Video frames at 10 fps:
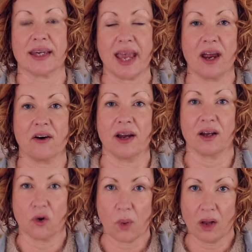care,
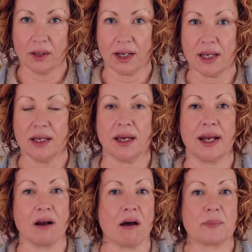and quality
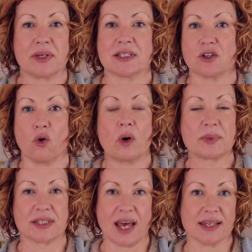and not be so
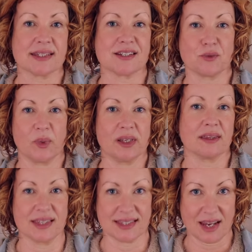obsessed
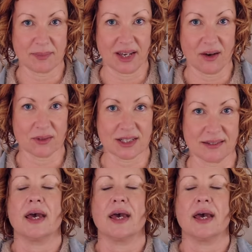with the stem counts.